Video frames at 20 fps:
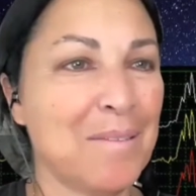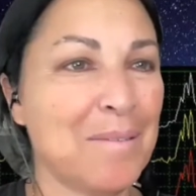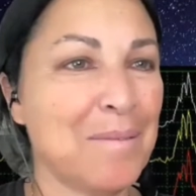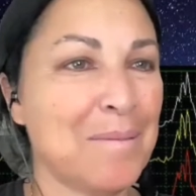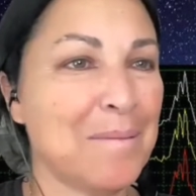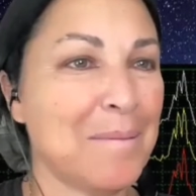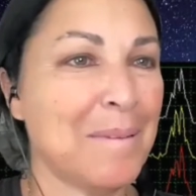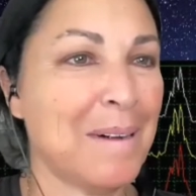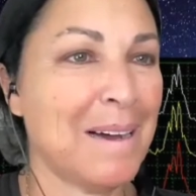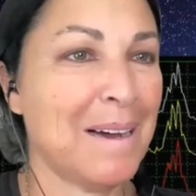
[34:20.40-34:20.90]

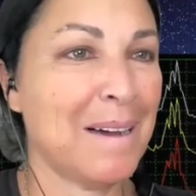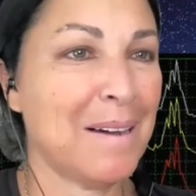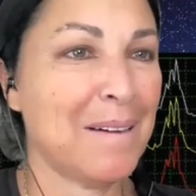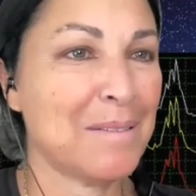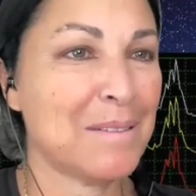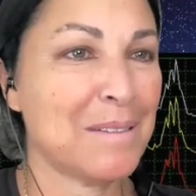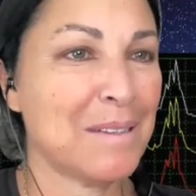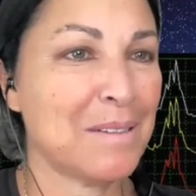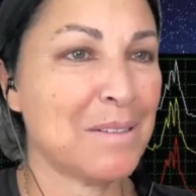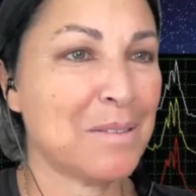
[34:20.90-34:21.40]
Wow,
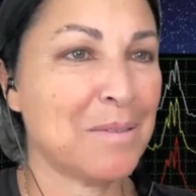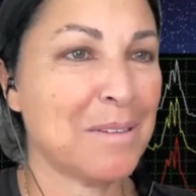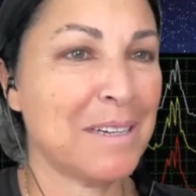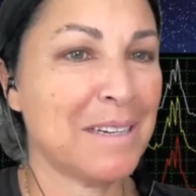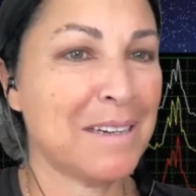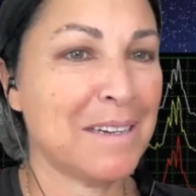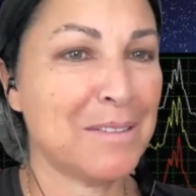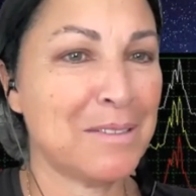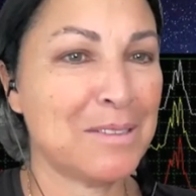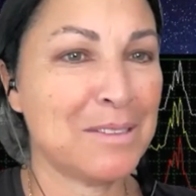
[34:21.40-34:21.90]
such great
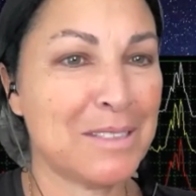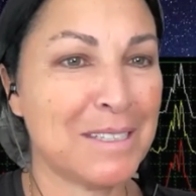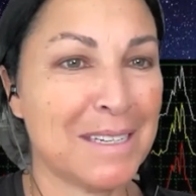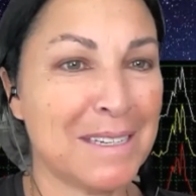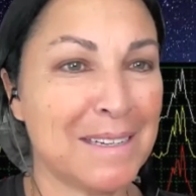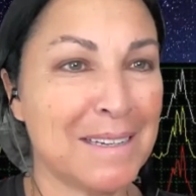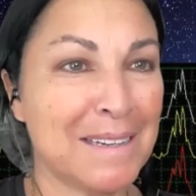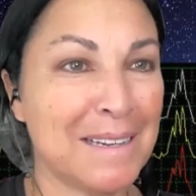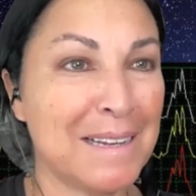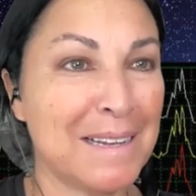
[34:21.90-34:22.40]
energy.
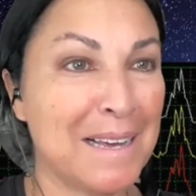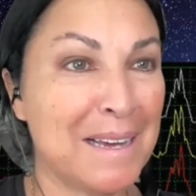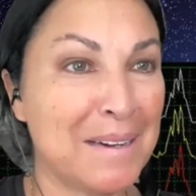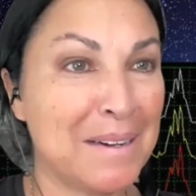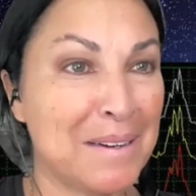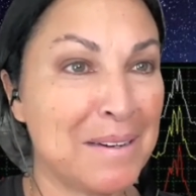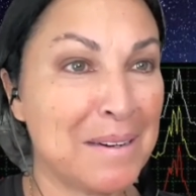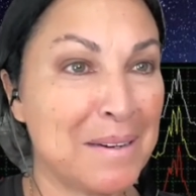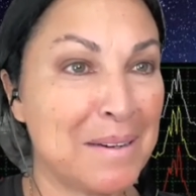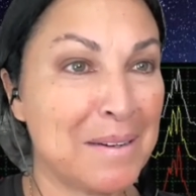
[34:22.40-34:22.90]
Hang
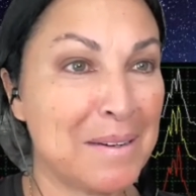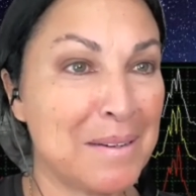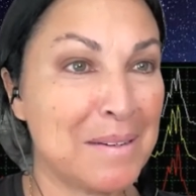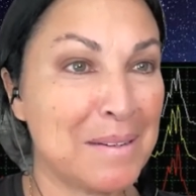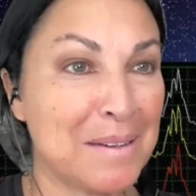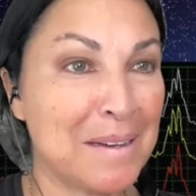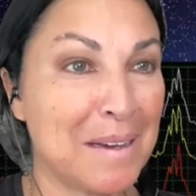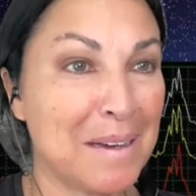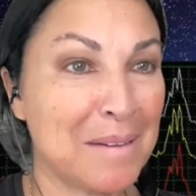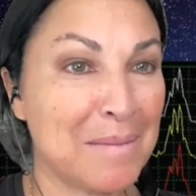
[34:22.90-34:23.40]
on,
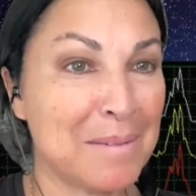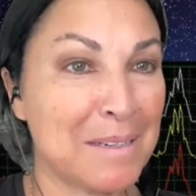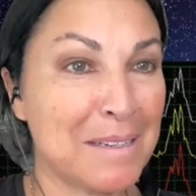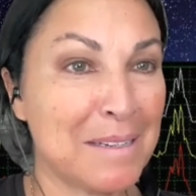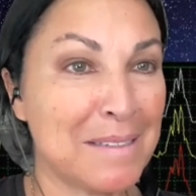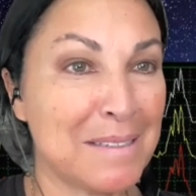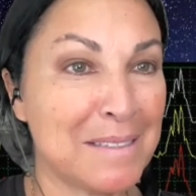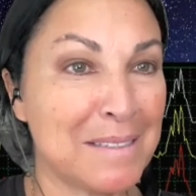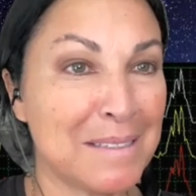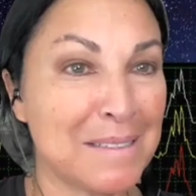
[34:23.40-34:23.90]
I want to
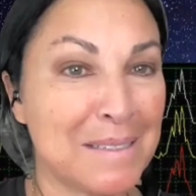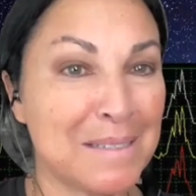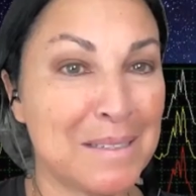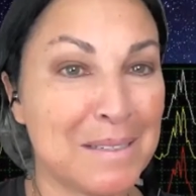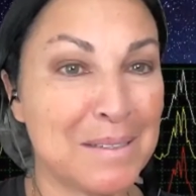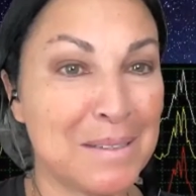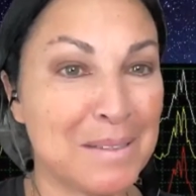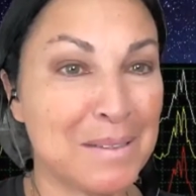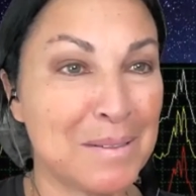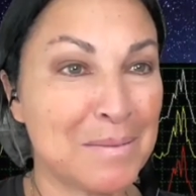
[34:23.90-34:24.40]

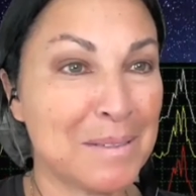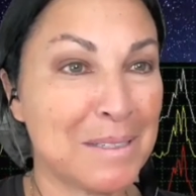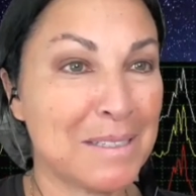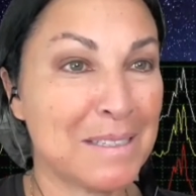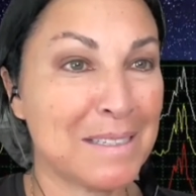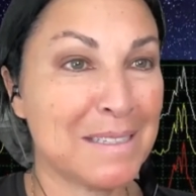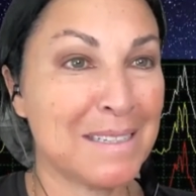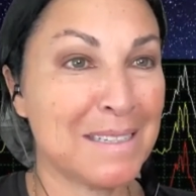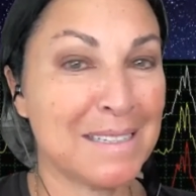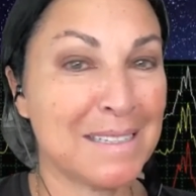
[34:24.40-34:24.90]
just
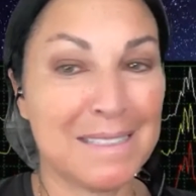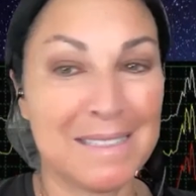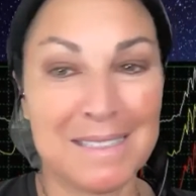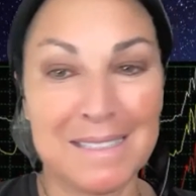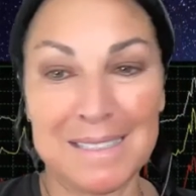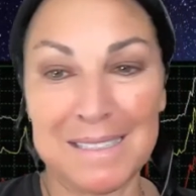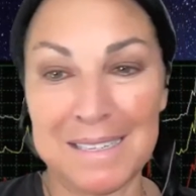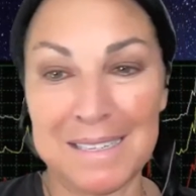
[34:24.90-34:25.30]
switch this